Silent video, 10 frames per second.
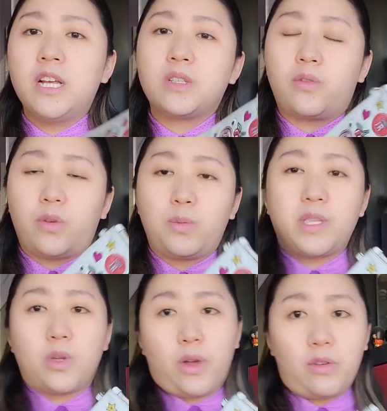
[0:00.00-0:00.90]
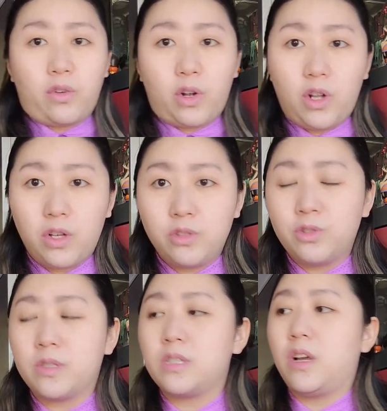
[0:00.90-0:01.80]
So for me to go out for lunch
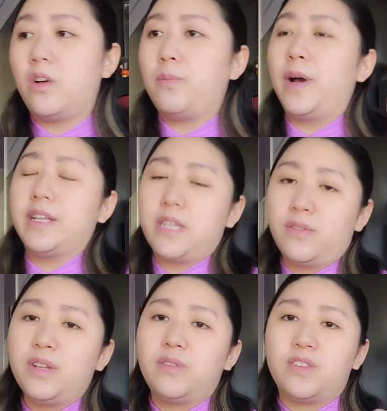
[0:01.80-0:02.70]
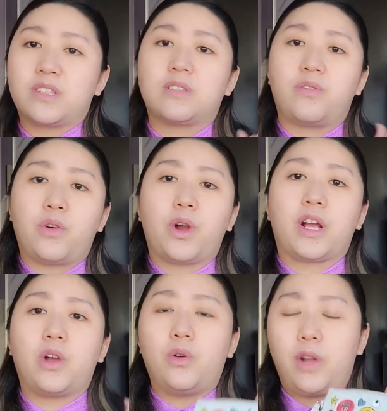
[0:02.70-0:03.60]
and stuff, but I definitely like, use this for
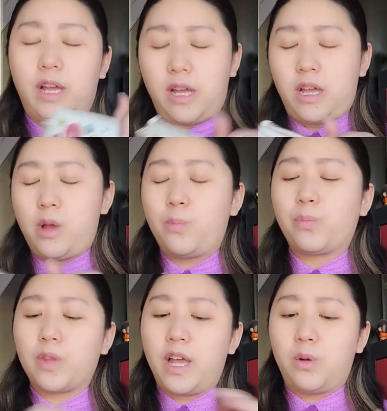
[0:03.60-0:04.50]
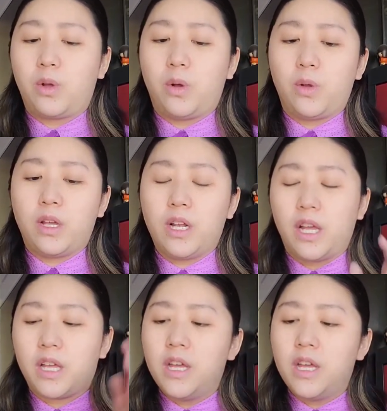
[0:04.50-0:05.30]
go, um, outgoing, like